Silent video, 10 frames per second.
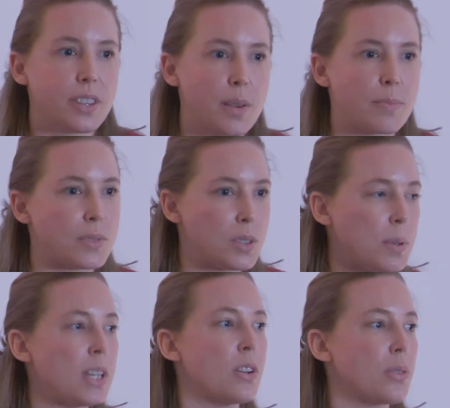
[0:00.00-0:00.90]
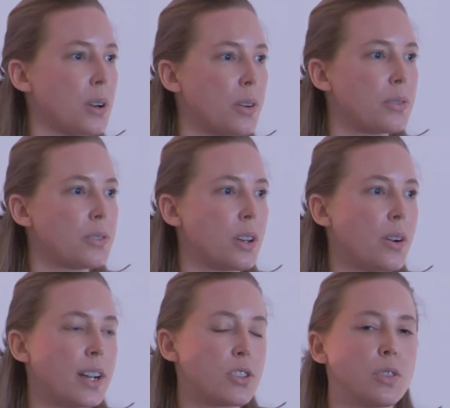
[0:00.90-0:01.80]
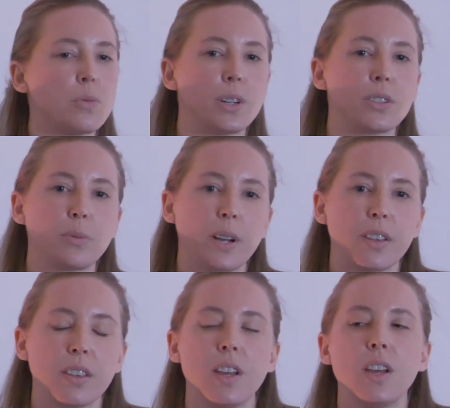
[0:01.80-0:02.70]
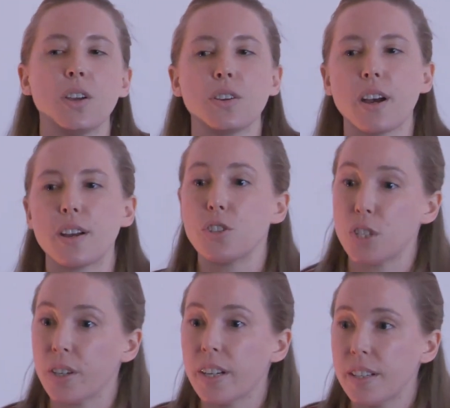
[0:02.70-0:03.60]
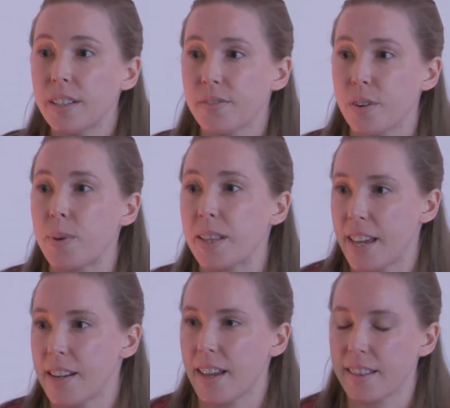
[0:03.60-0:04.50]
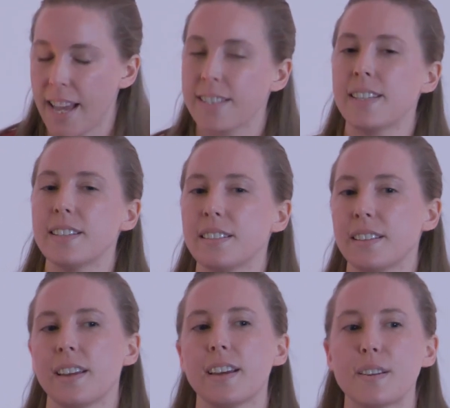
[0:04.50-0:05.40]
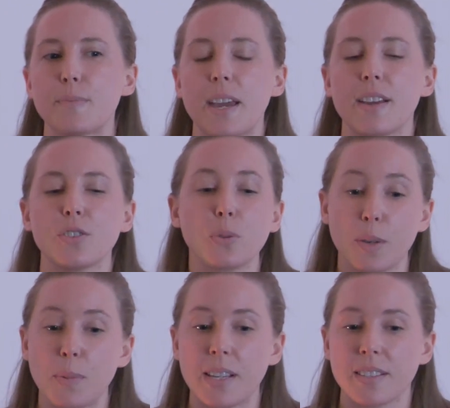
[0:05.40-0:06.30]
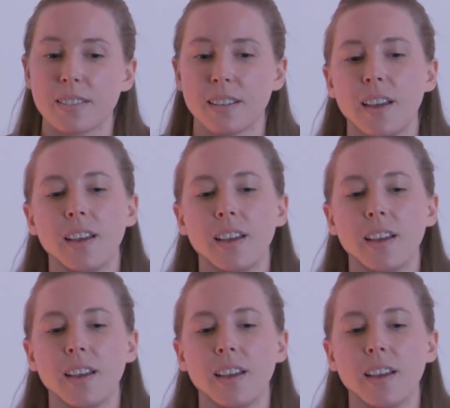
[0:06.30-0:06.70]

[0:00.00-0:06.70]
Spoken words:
them to be no-code. So I actually worked with Jira from Atlassian and QuickBase.